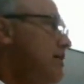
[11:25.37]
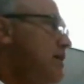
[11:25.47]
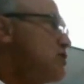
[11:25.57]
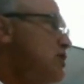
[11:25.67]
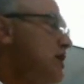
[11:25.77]

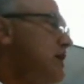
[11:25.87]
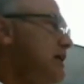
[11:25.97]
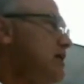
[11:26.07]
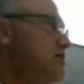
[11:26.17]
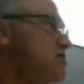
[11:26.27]
That she
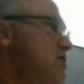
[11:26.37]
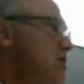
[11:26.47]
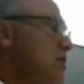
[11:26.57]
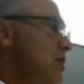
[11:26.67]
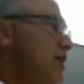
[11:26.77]
is
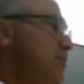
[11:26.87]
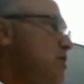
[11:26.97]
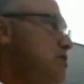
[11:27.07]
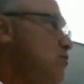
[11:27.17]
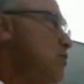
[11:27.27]
a
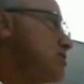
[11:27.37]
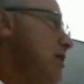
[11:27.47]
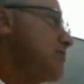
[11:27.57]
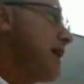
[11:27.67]
person with some